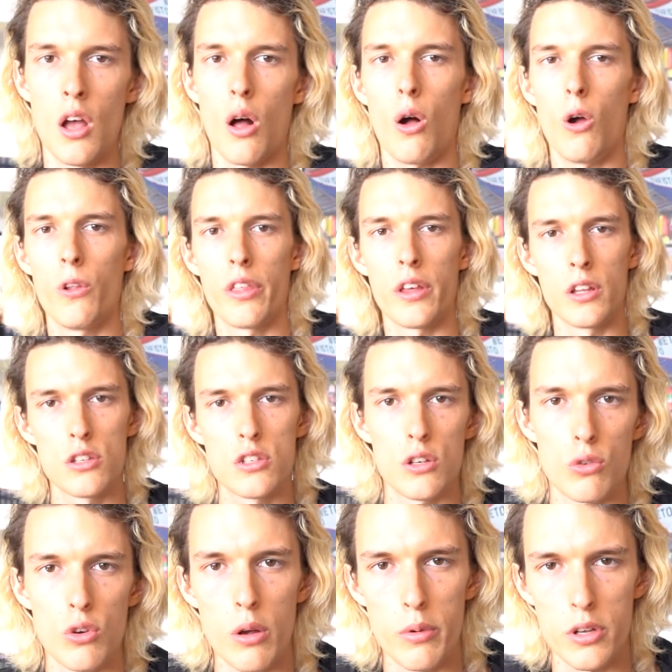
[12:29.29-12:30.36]
All the
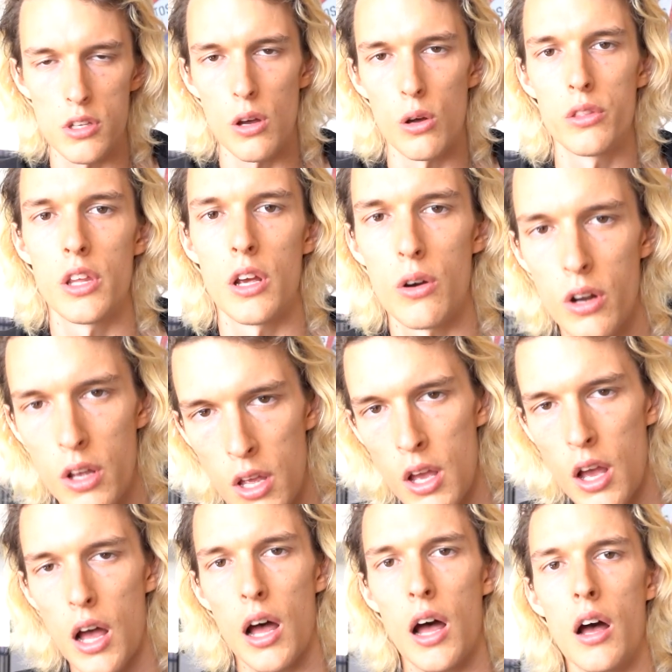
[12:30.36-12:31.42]
Instagrammers out there
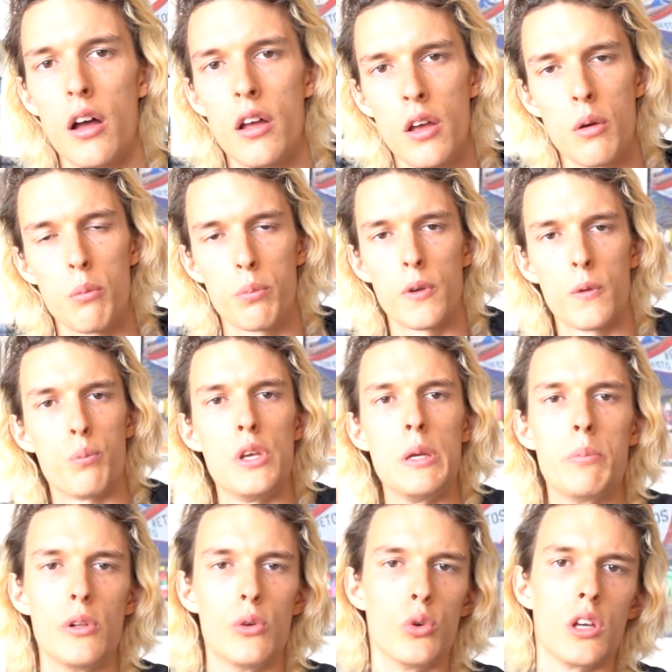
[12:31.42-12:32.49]
are
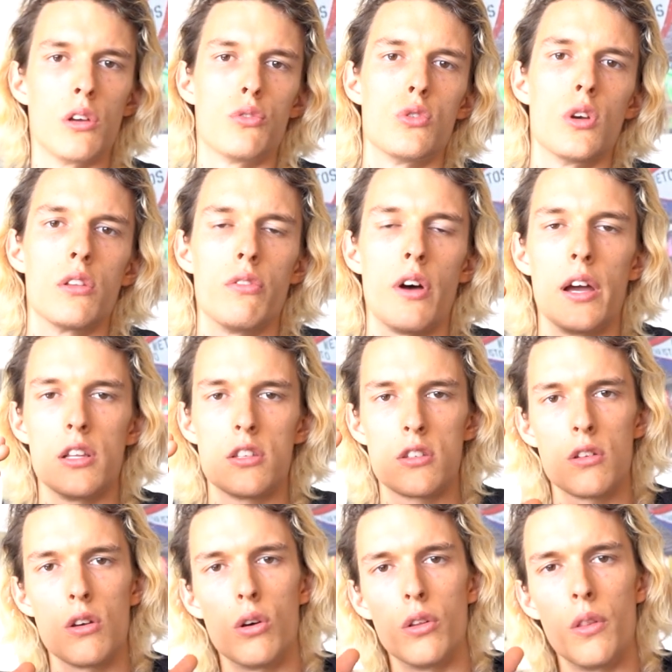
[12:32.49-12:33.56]
people who gives you advice
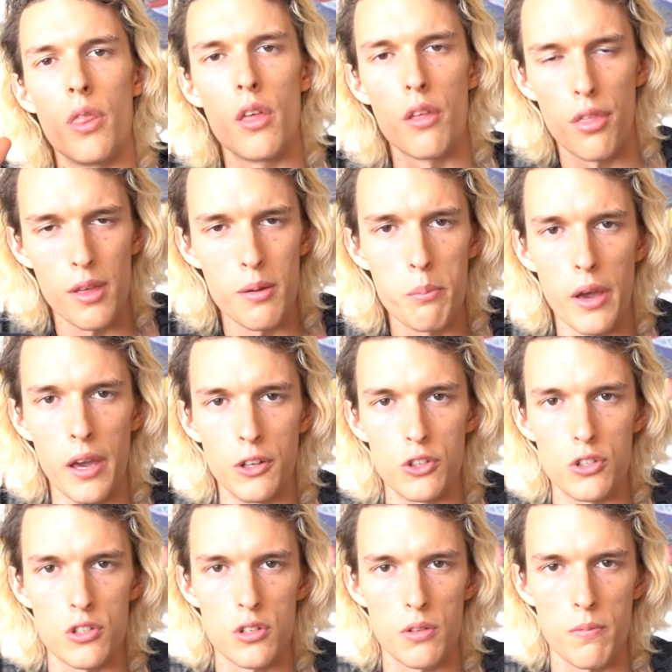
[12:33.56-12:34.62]
on theme
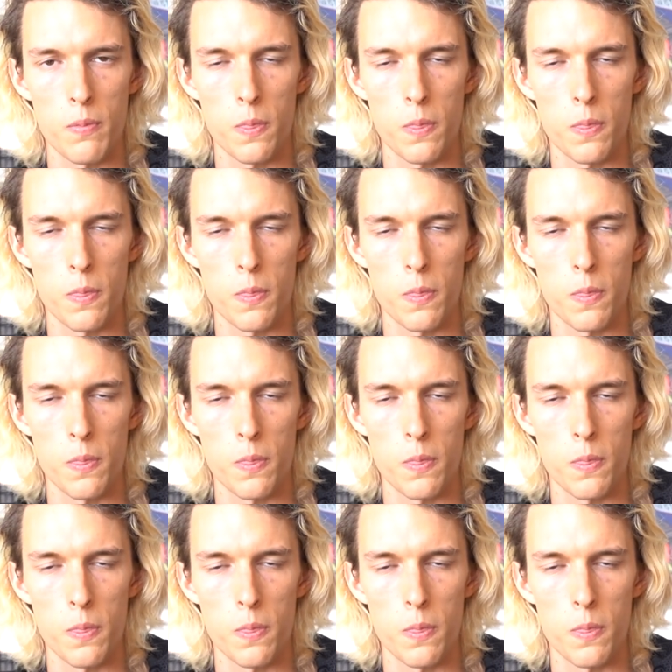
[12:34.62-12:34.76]
pages.